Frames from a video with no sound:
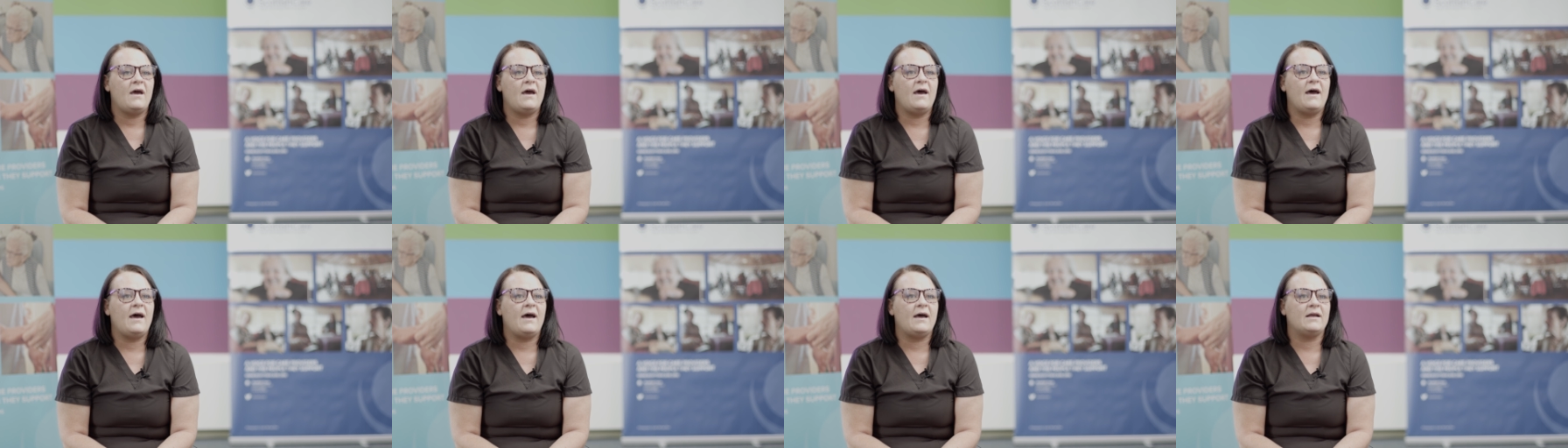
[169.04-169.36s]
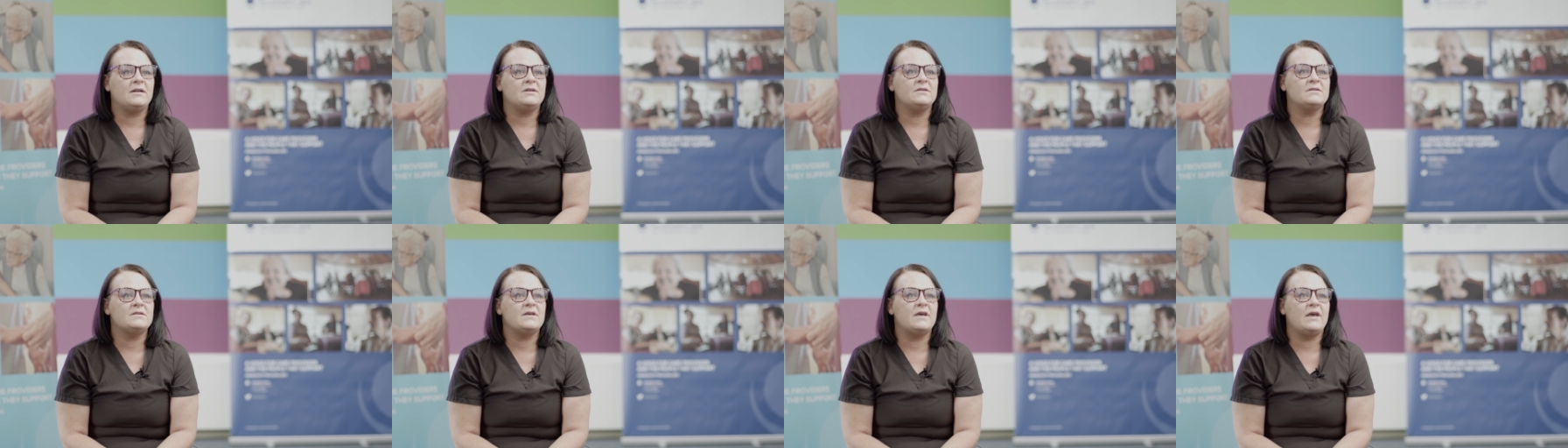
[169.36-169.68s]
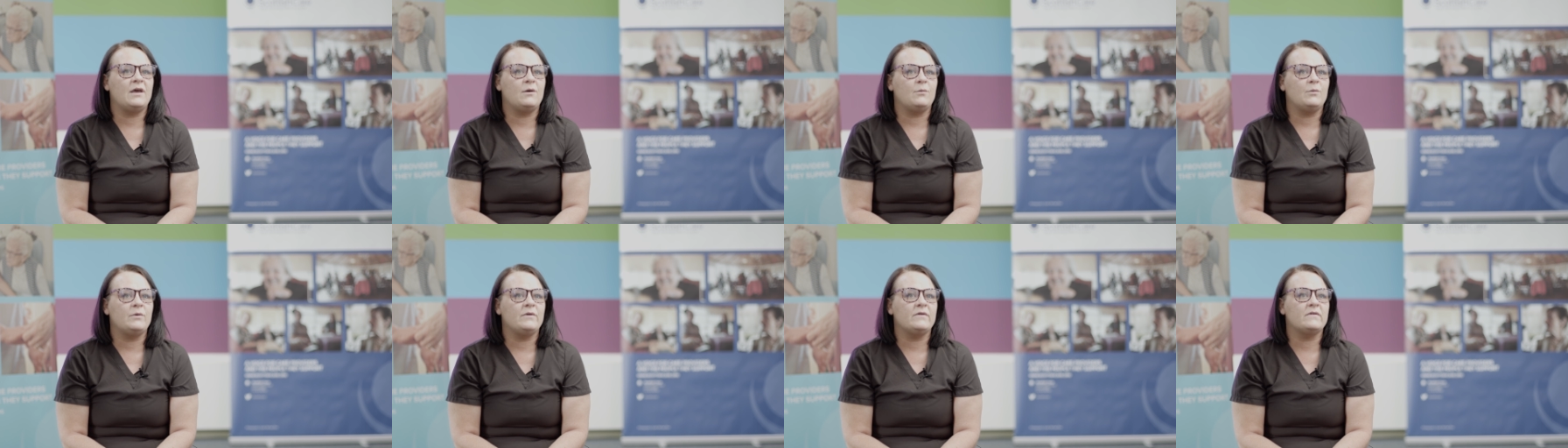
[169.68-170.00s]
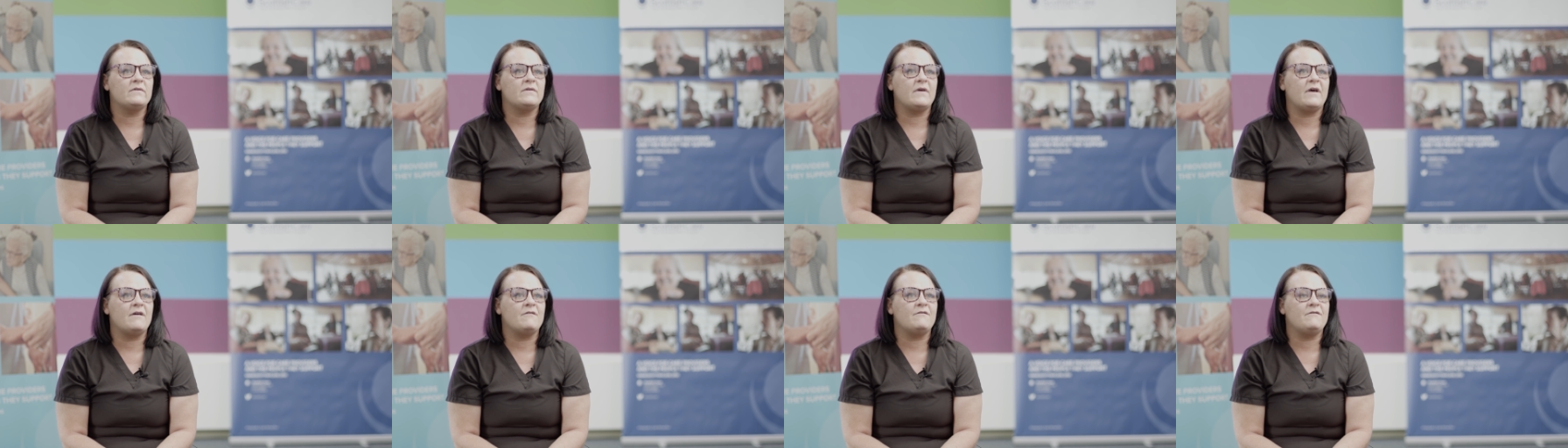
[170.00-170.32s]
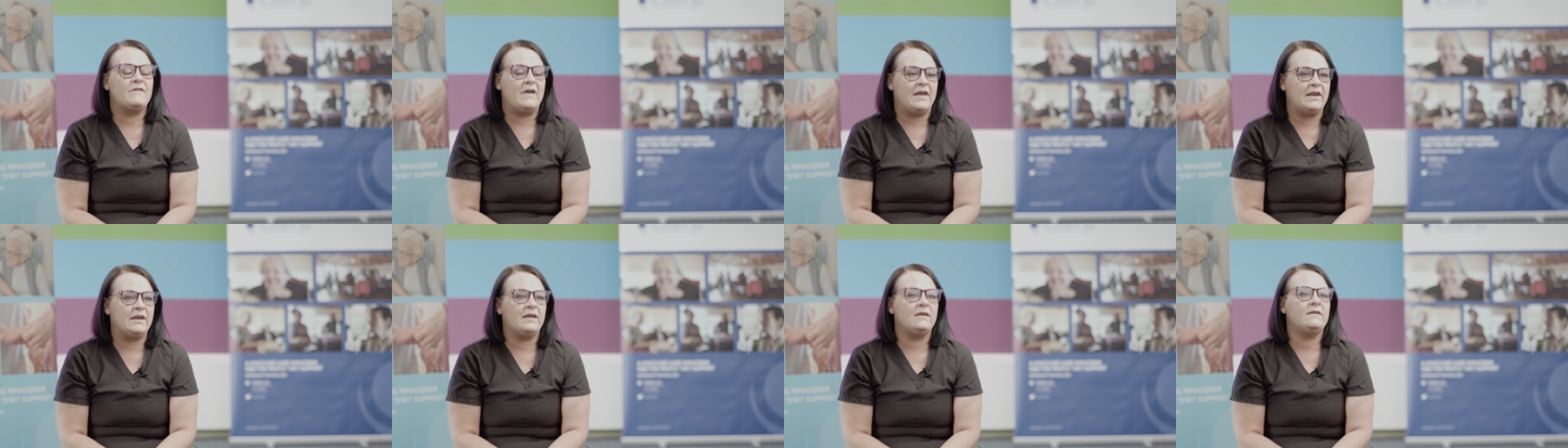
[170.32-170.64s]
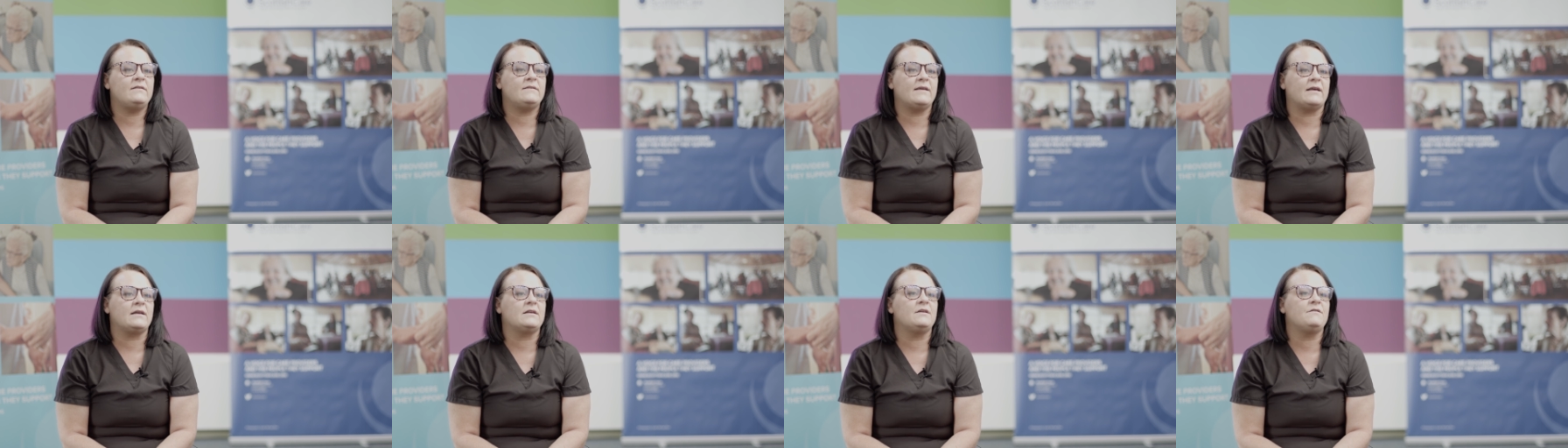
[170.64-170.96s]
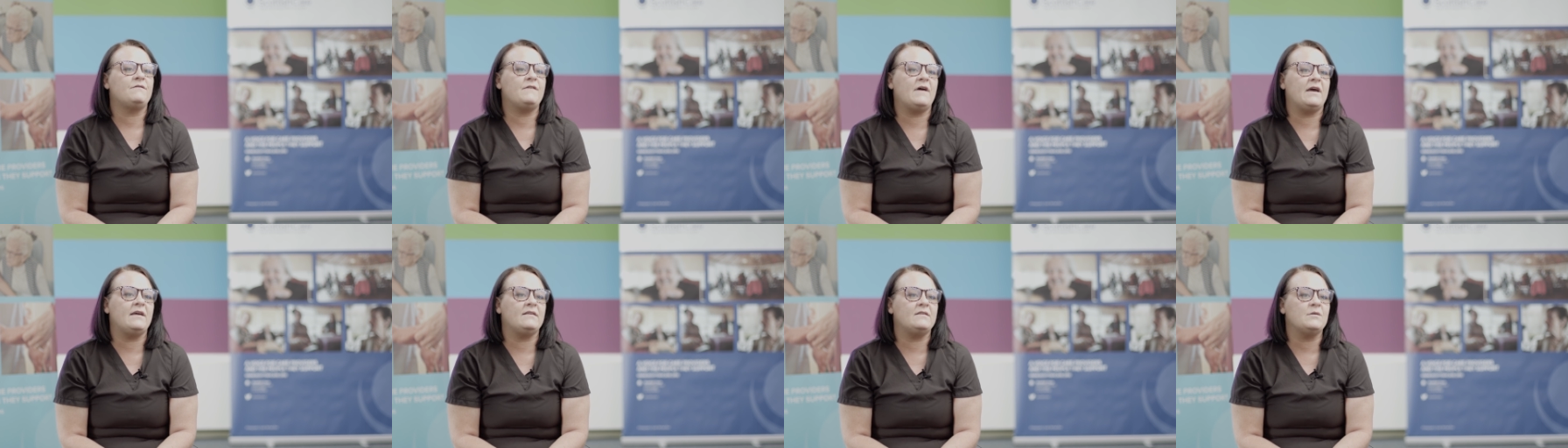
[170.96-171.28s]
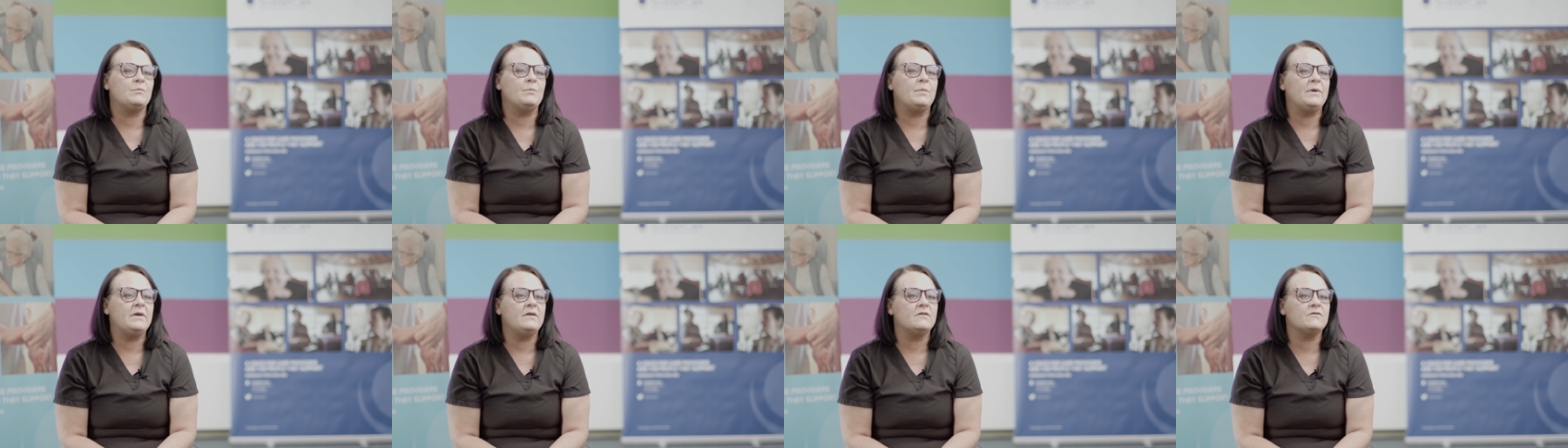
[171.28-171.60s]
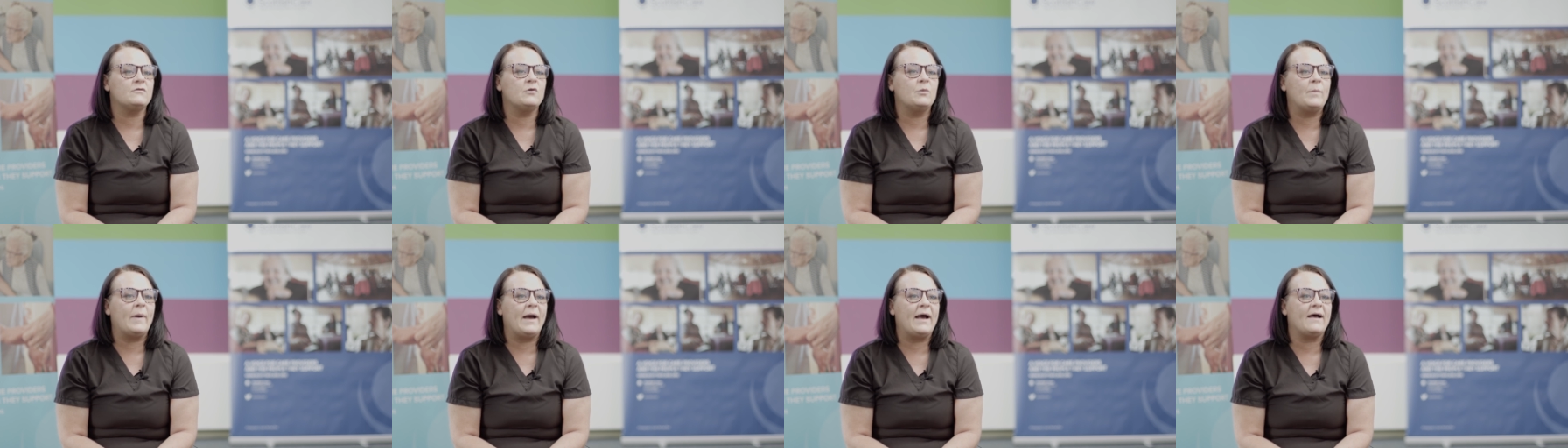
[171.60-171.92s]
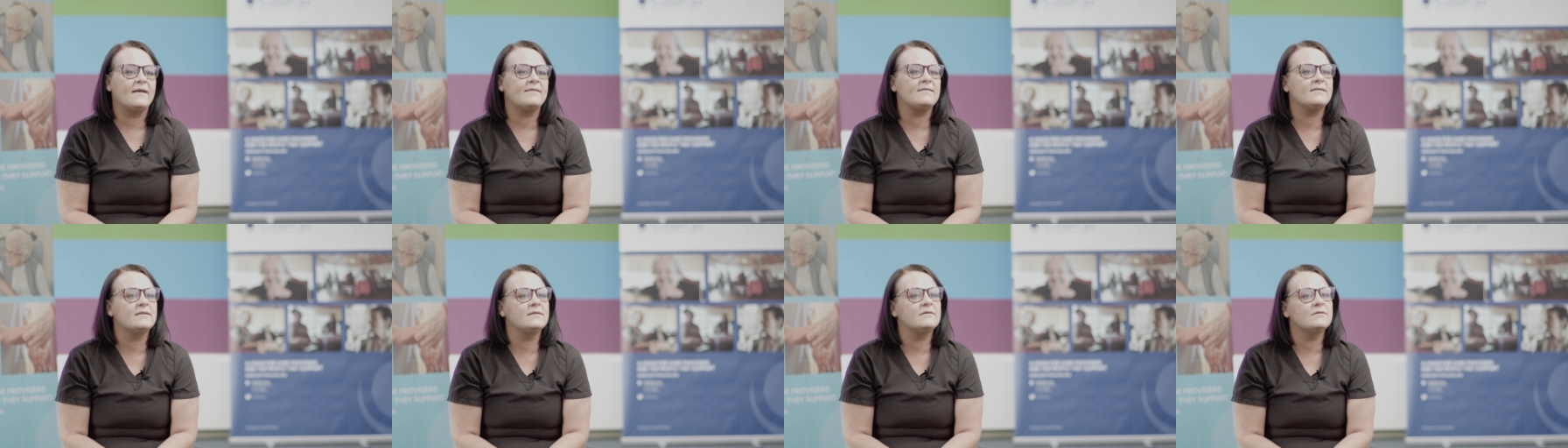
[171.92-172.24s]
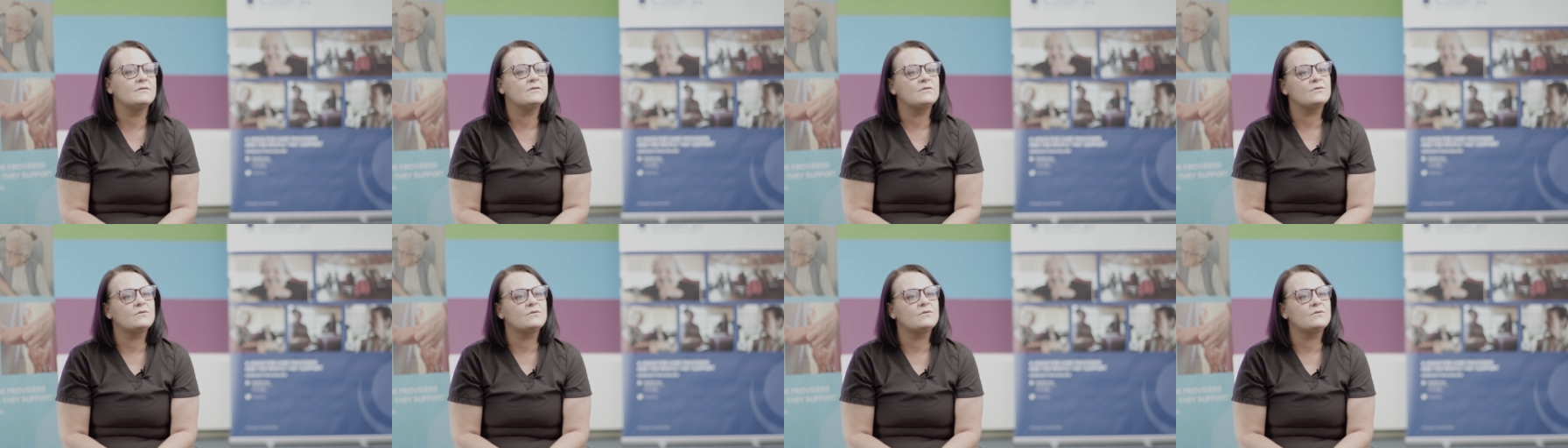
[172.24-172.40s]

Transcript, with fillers: And it was a very dignified and peaceful passing.